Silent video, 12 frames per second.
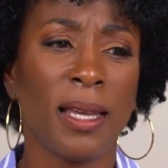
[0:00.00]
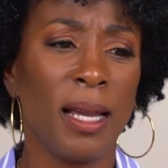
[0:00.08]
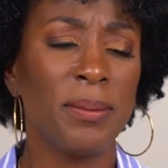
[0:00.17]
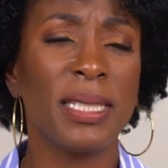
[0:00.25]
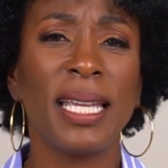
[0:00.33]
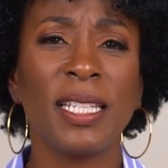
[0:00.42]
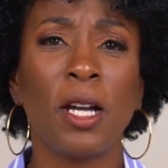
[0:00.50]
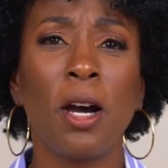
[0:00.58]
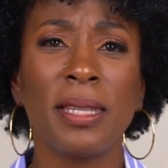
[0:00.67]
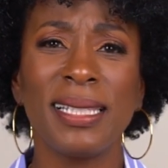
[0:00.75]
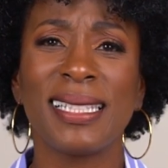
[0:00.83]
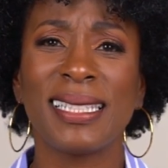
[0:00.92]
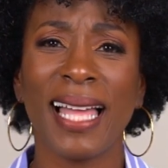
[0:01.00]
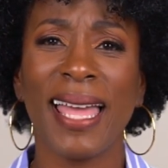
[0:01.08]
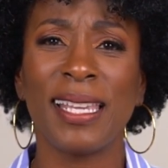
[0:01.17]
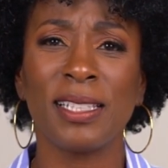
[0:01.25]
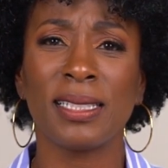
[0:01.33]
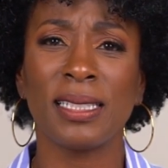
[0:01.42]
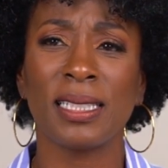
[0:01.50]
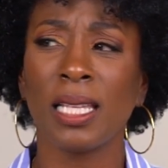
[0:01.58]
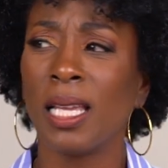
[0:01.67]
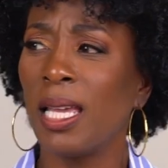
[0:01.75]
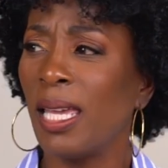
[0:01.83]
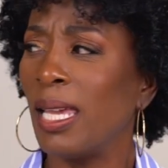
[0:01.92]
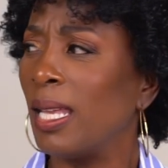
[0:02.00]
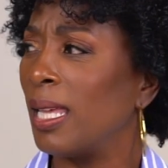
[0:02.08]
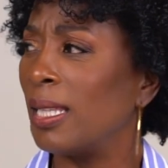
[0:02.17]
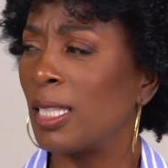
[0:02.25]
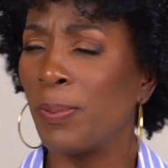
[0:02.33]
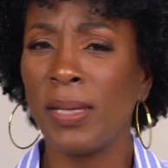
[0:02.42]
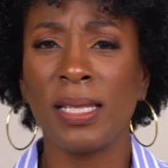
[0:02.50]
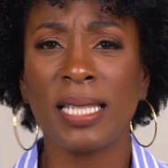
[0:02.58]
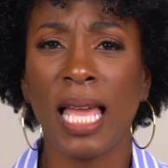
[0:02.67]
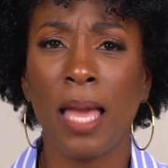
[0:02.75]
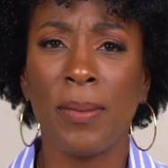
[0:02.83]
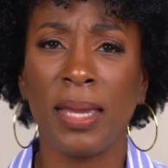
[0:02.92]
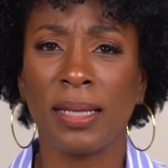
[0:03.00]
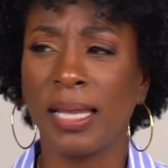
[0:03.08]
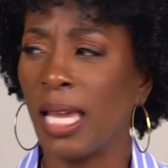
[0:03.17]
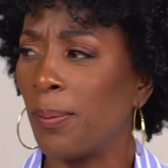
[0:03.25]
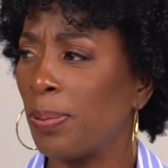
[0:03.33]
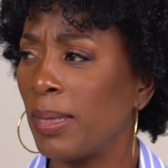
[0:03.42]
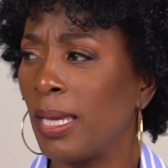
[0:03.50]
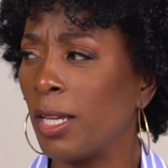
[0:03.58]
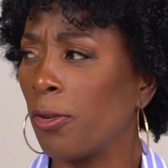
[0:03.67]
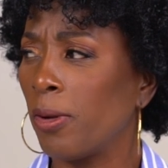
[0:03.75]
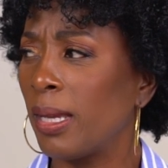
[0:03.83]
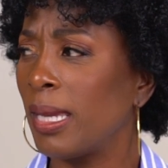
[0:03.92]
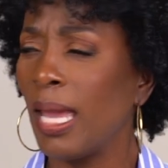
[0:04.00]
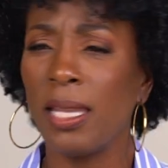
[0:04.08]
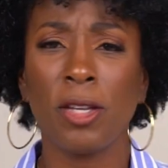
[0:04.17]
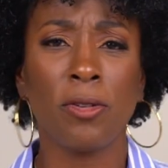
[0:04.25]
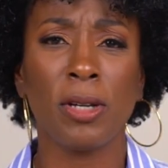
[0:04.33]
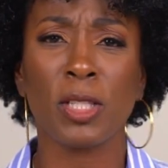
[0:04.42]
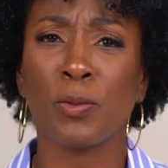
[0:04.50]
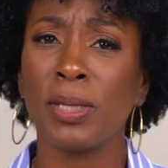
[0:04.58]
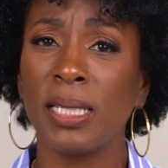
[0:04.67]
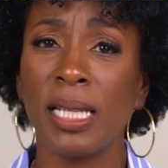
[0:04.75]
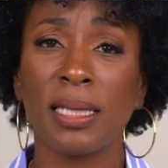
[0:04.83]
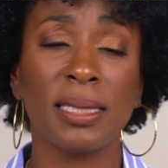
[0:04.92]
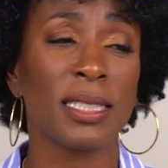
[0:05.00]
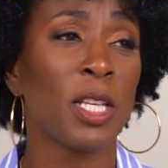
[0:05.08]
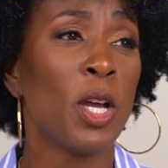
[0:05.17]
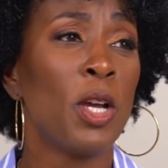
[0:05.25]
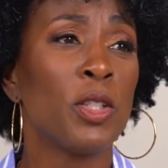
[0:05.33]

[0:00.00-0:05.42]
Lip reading: I'm taking all these sciences and spending time at night playing Candy Crush. Ridiculous.